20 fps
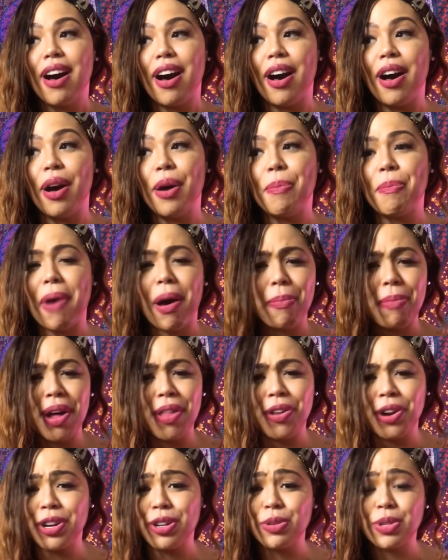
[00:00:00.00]
My
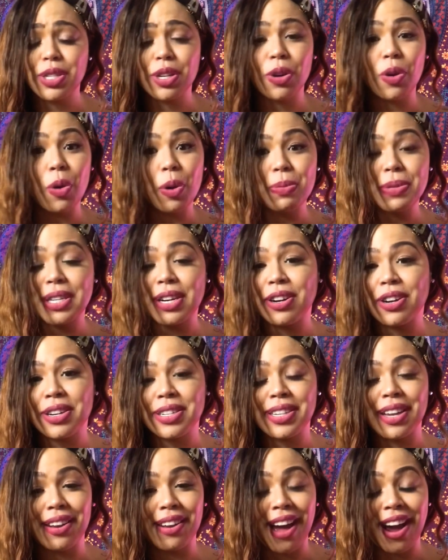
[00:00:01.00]
mother used to go
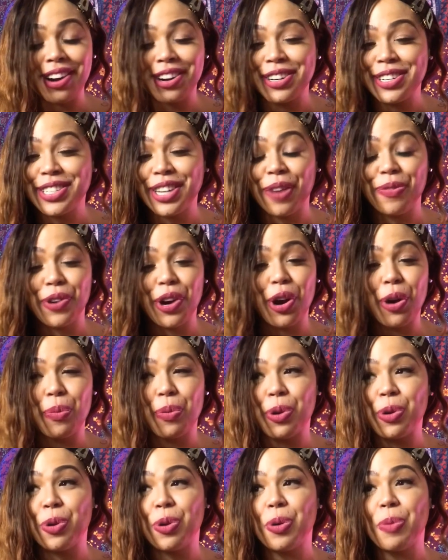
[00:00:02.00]
upstairs and lock herself in her
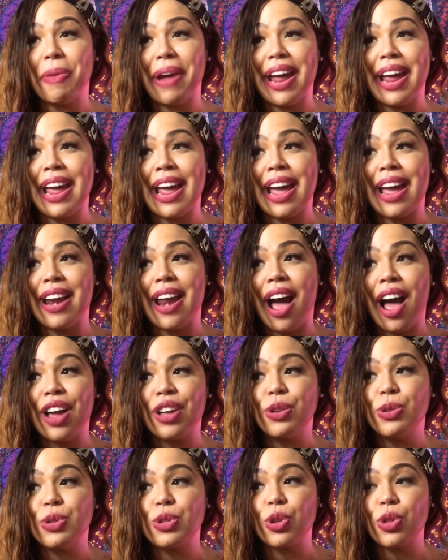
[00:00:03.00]
room, and I
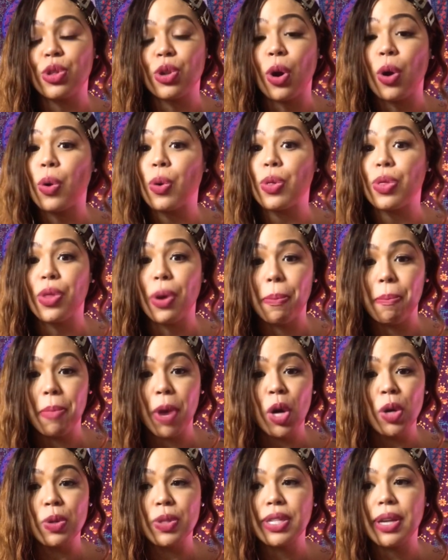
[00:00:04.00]
used to throw the
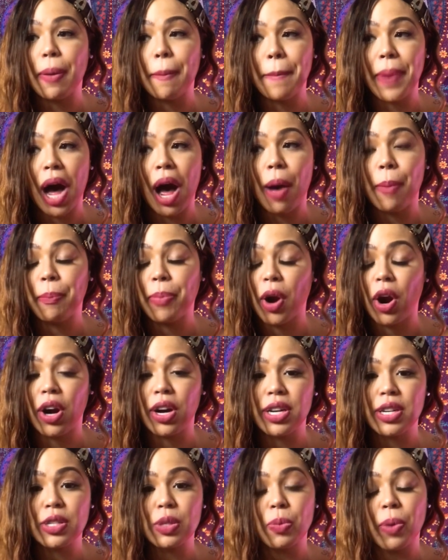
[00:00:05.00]
most bomb
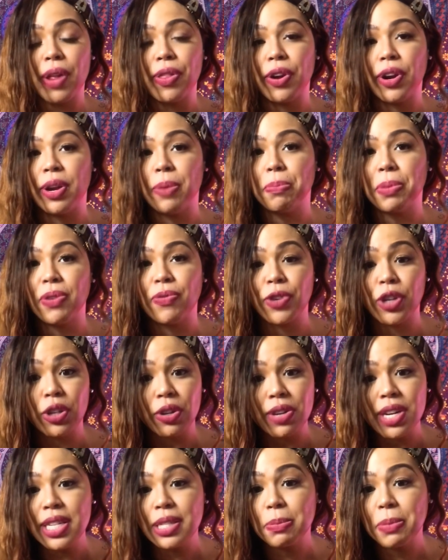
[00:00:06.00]
parties, whether it be for
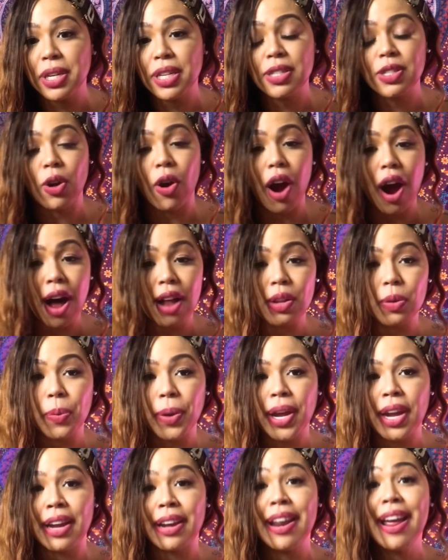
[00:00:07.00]
Christmas or
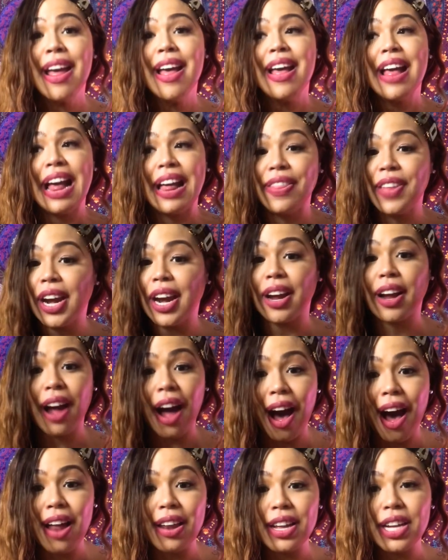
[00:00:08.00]
Halloween. And then in
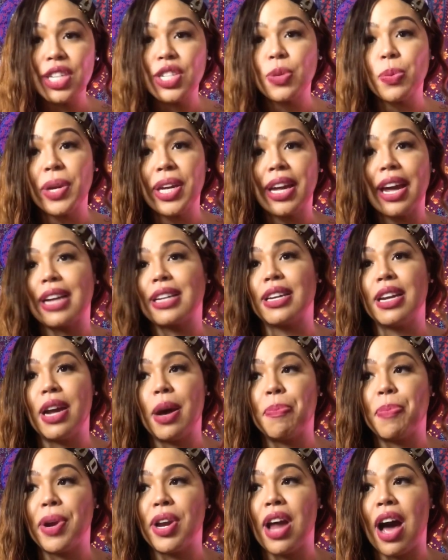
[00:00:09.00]
college, we kicked it
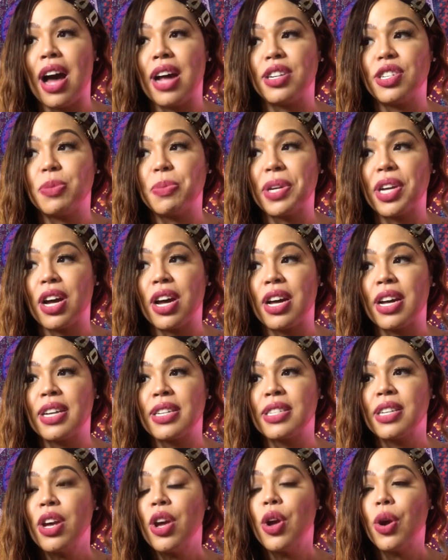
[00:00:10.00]
up a notch
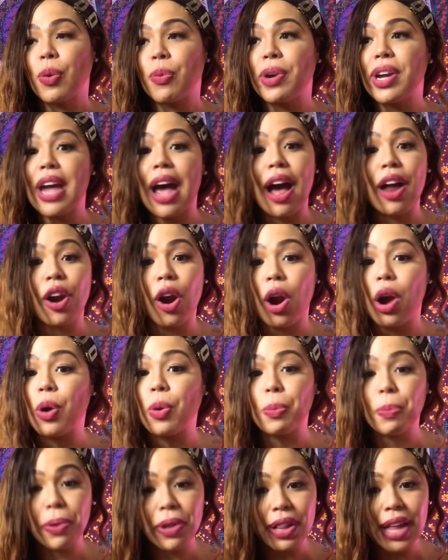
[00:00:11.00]
because we had our
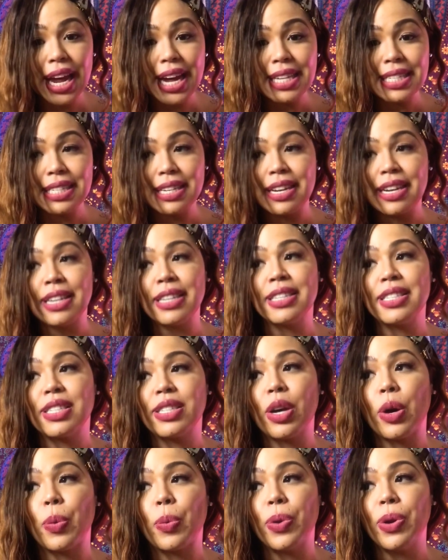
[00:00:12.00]
own places,
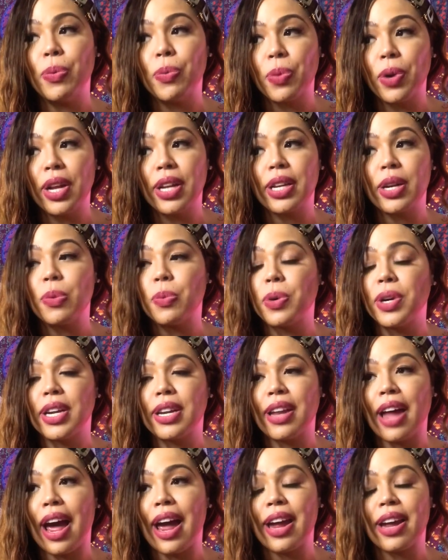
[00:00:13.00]
so we really
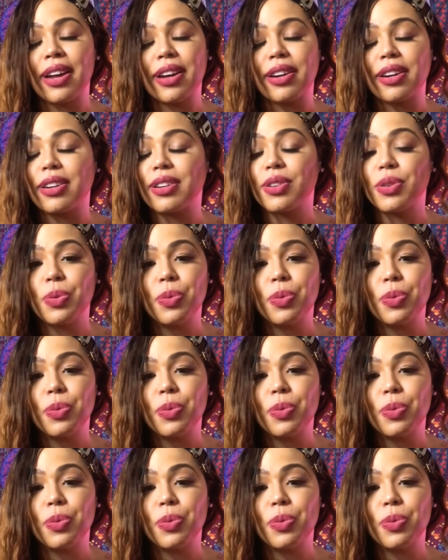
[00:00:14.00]
would, like,